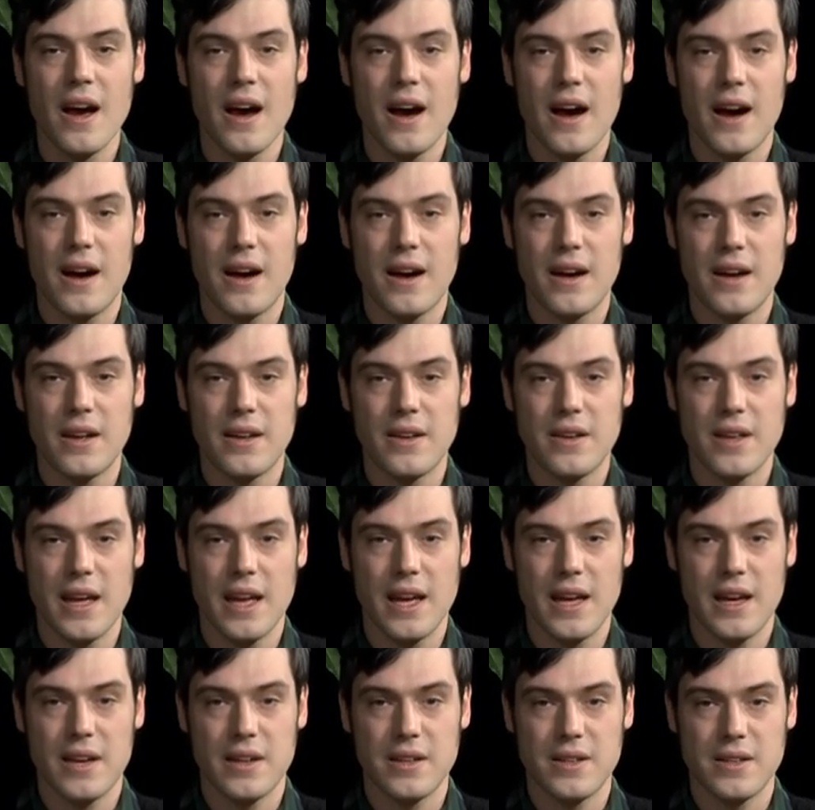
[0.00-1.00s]
Uh,
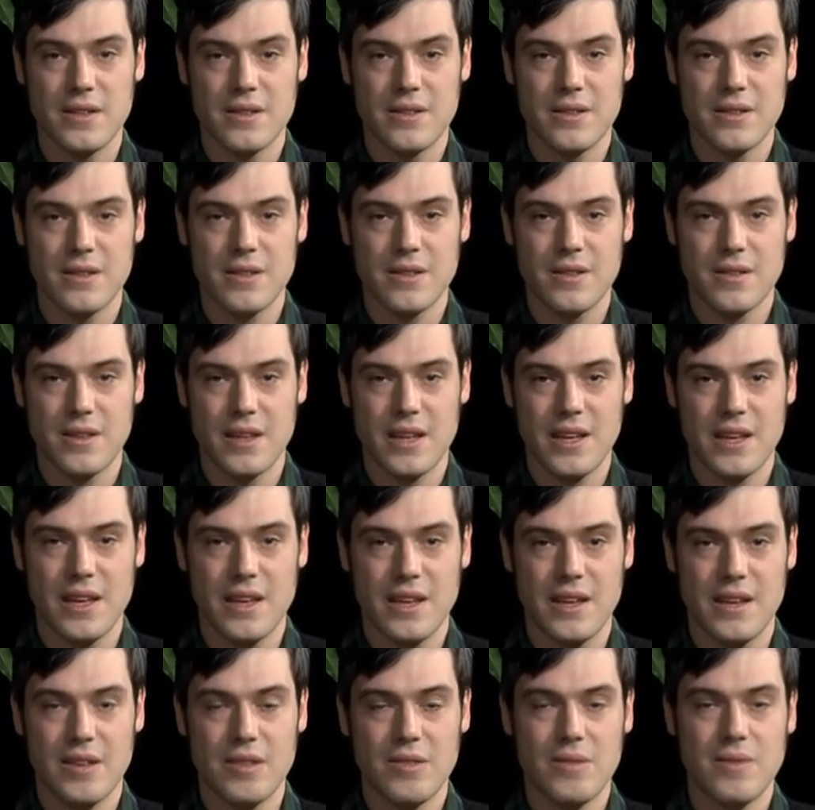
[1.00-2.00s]
and
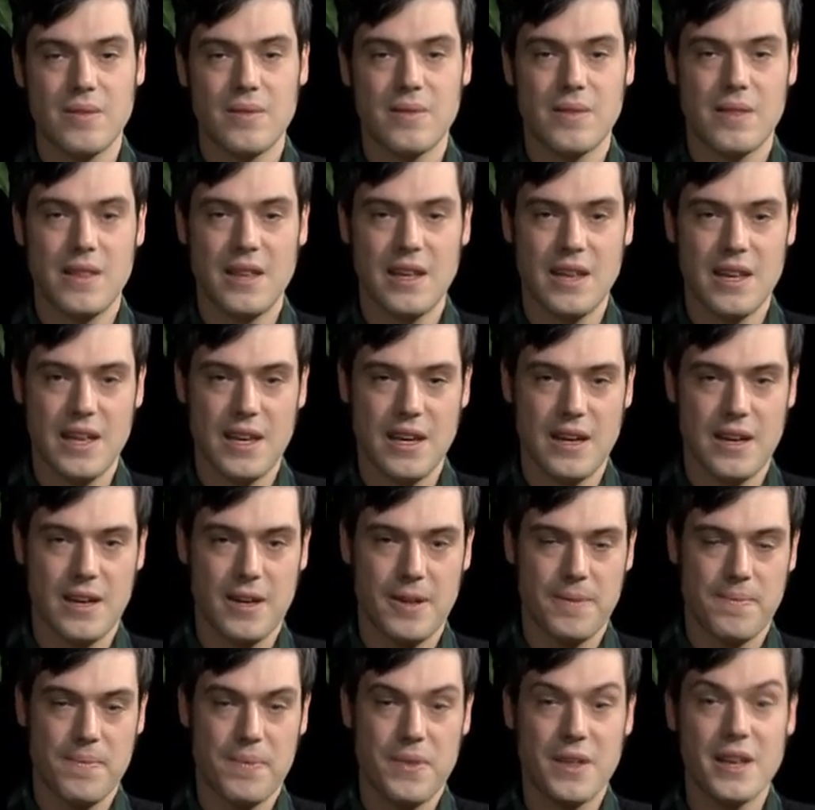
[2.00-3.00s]
the the
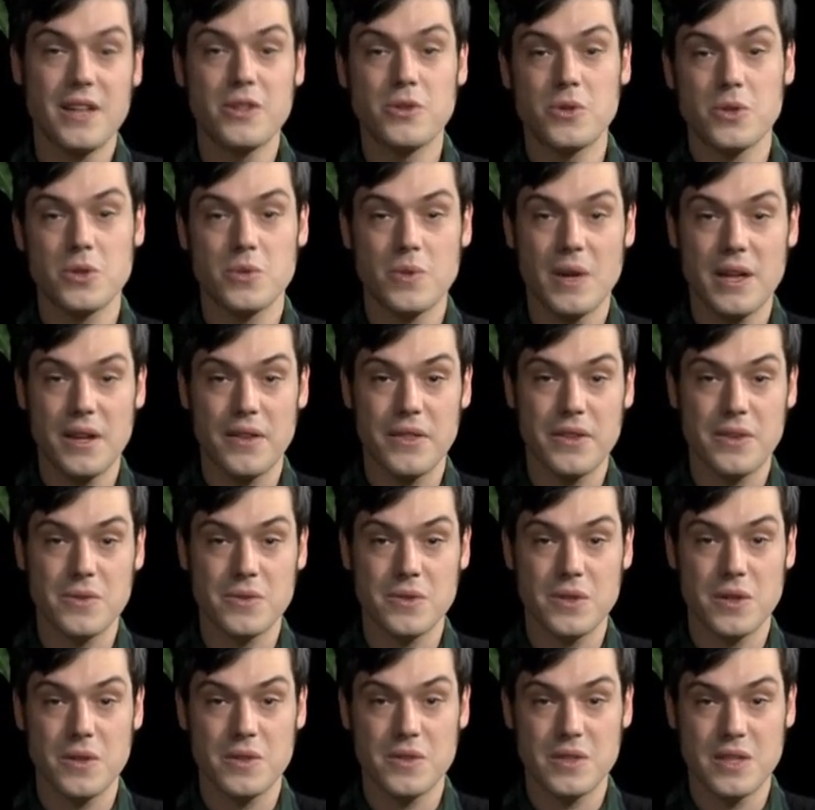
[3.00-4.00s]
um, the interest rate on
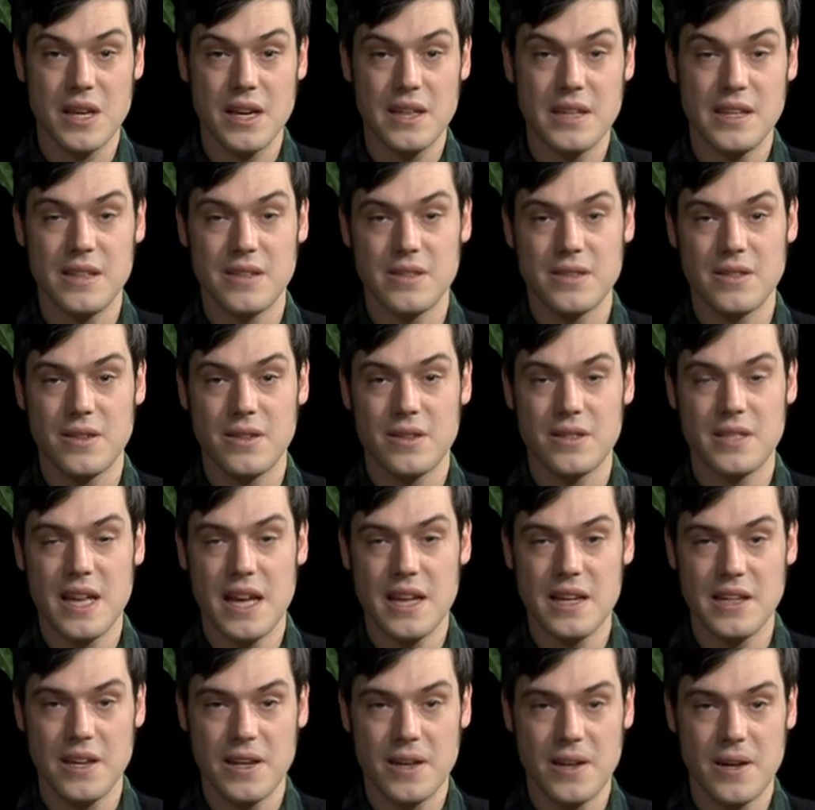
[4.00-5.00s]
those loans, the idea is they're
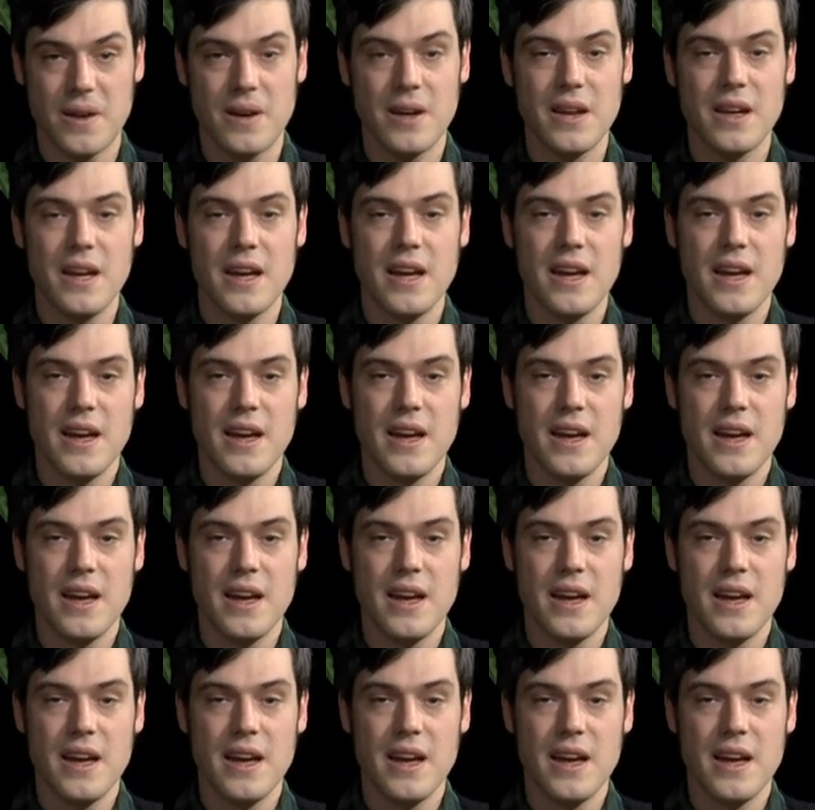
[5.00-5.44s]
ten year.